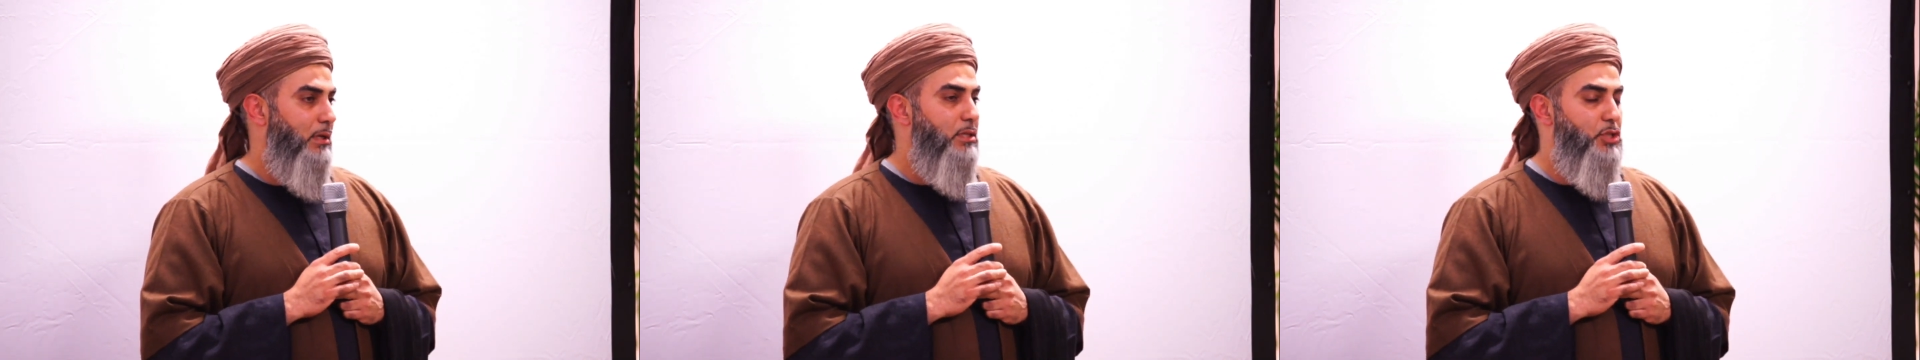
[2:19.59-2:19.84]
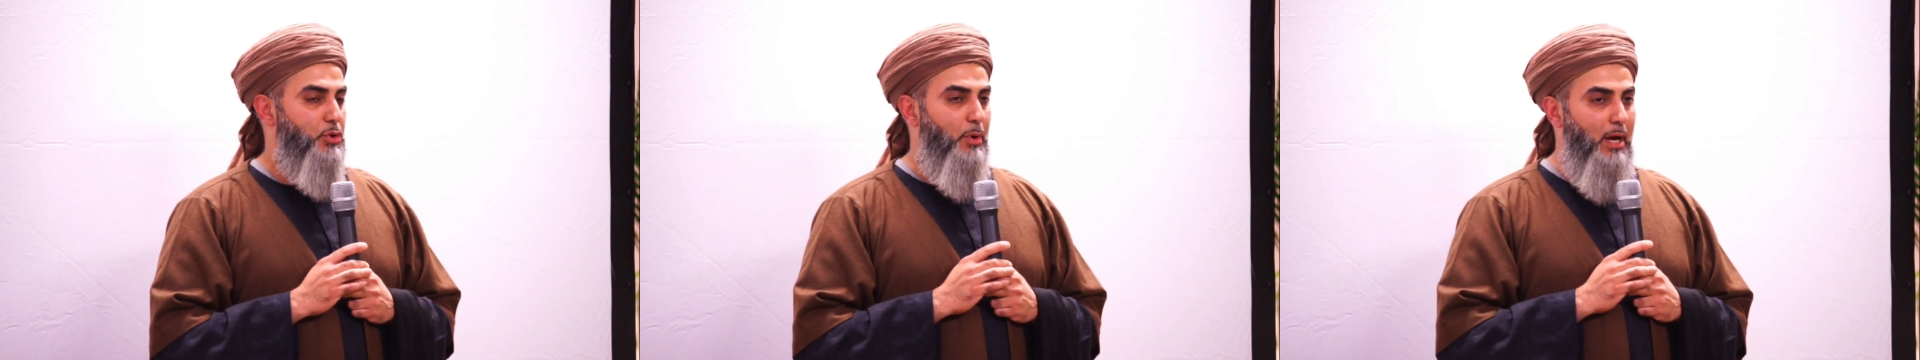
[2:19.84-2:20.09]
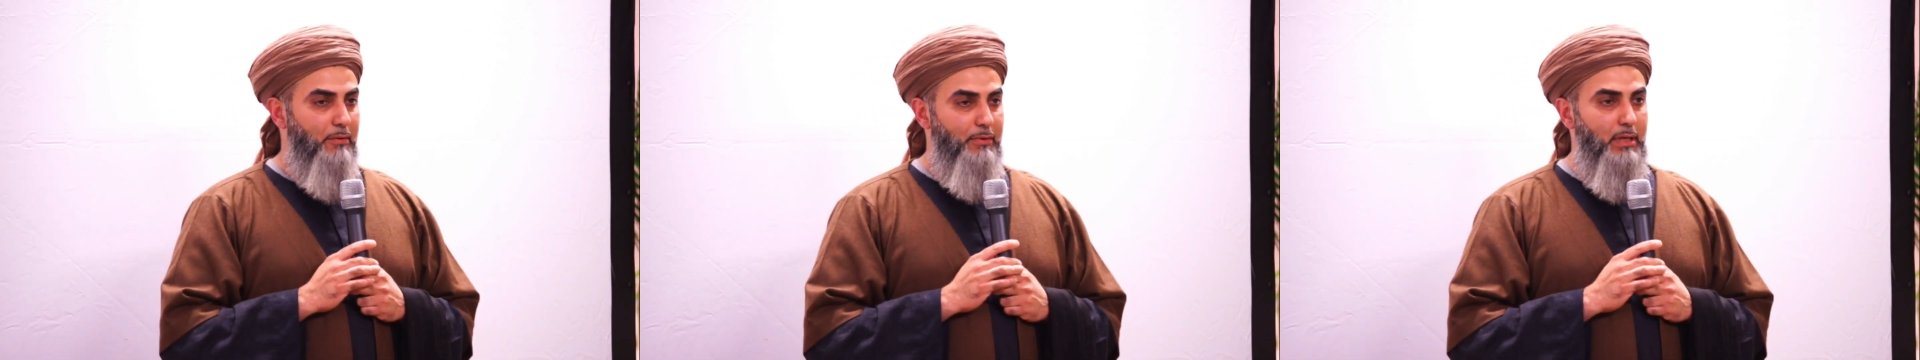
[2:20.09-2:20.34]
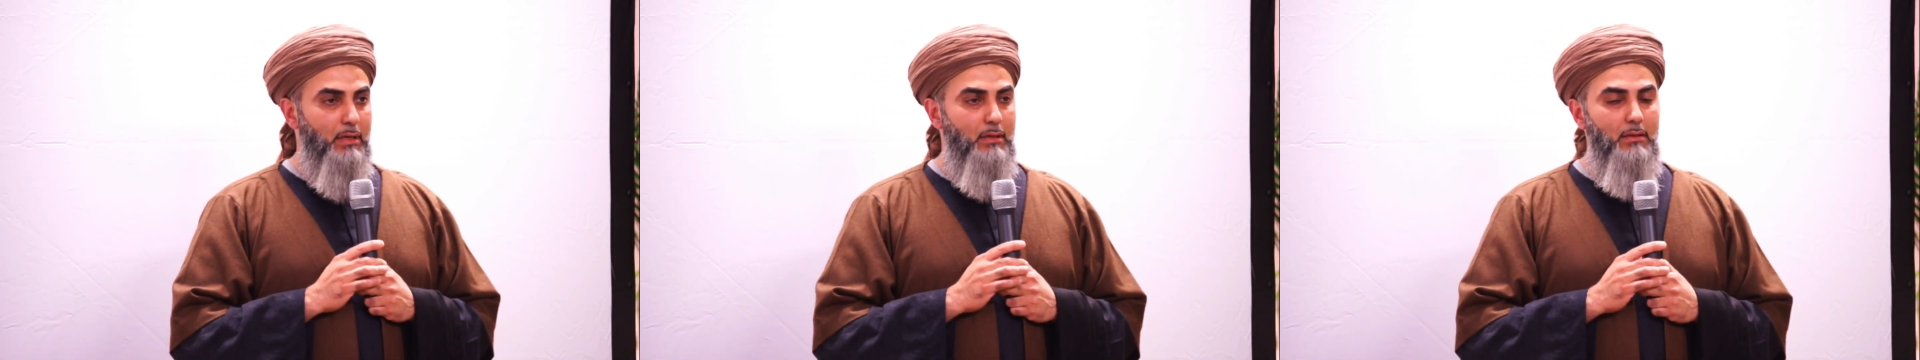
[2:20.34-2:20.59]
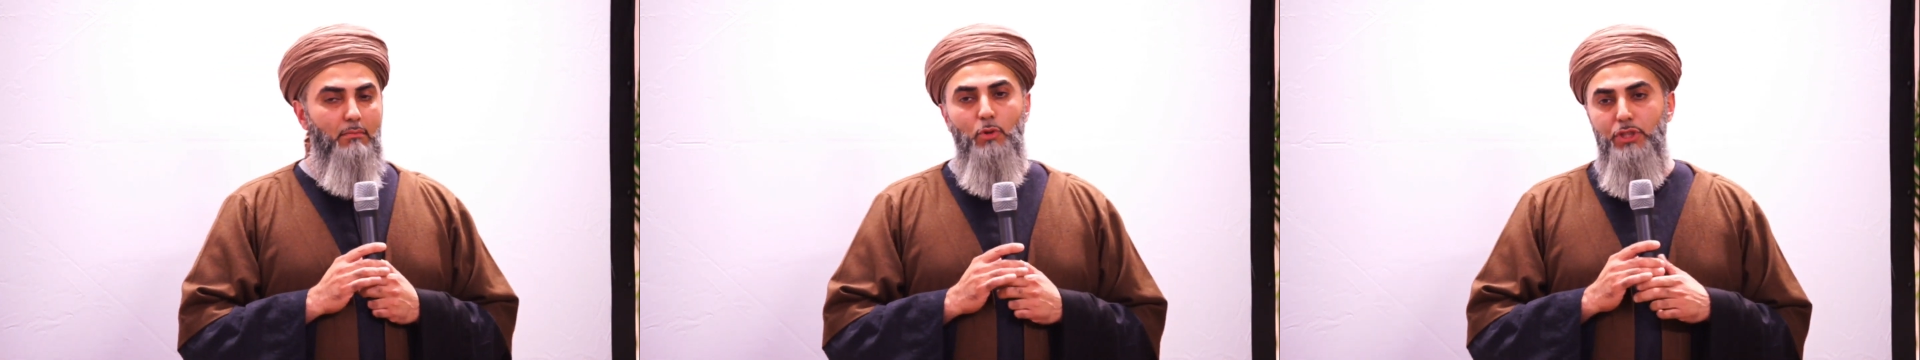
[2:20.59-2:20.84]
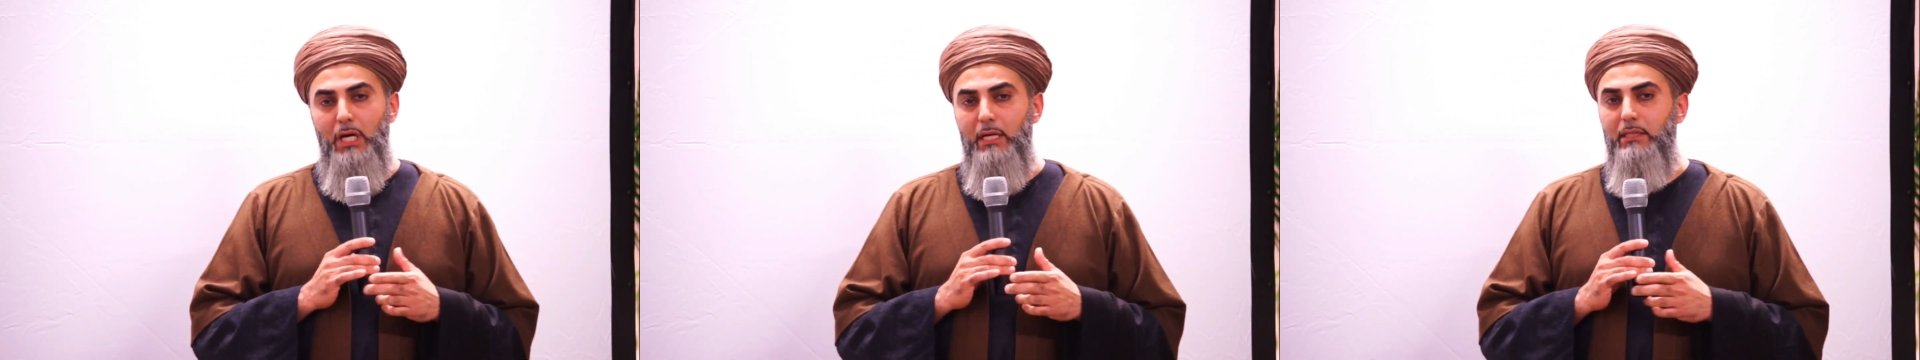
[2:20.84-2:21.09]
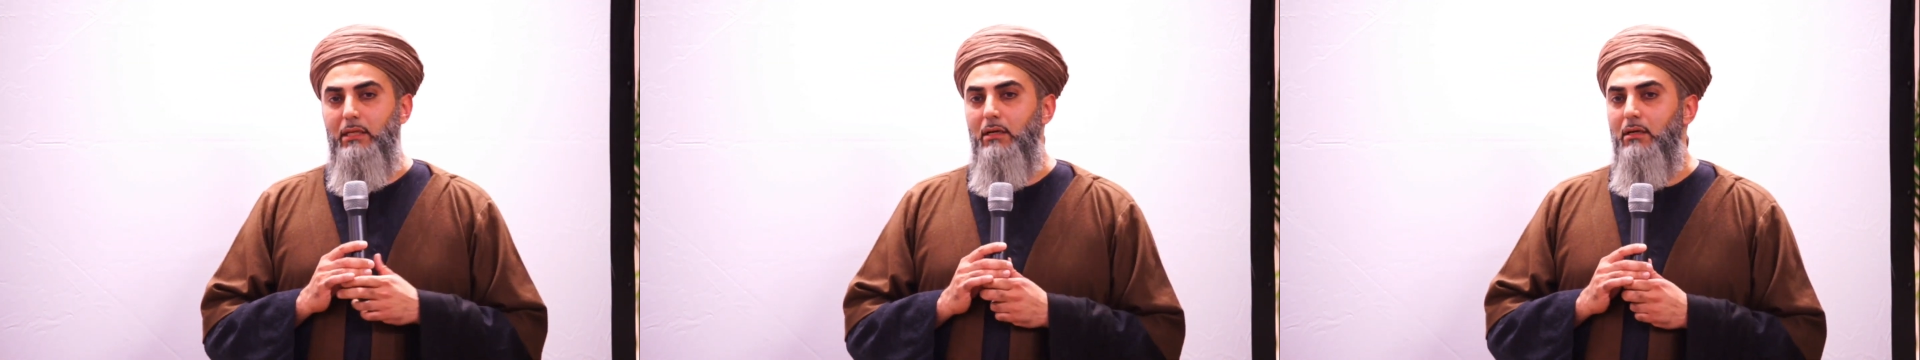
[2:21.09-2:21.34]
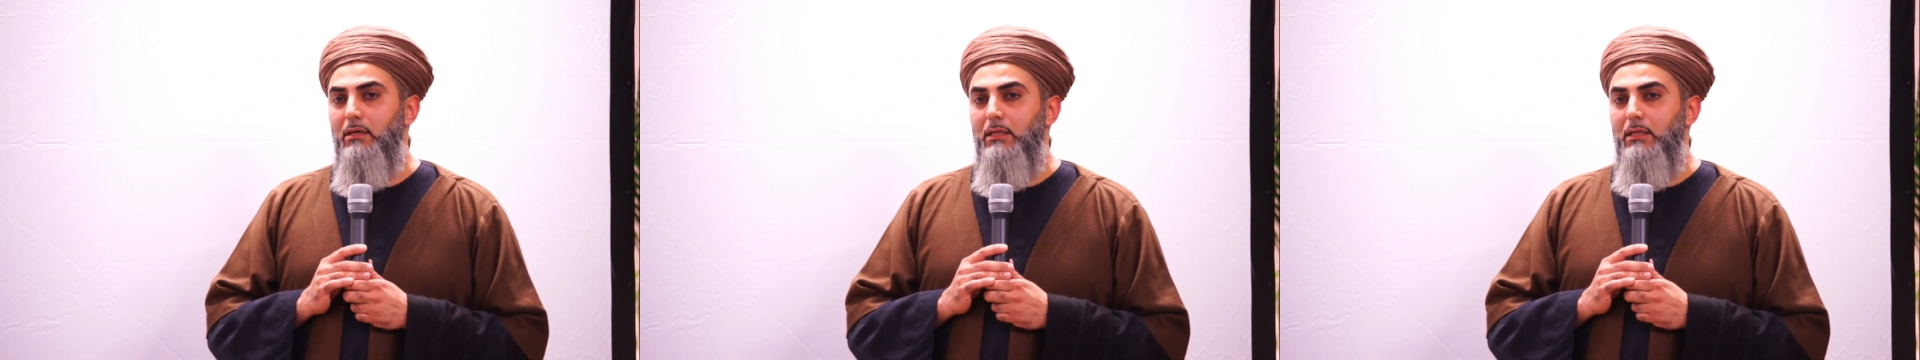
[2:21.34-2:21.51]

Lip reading: striving, mujahida.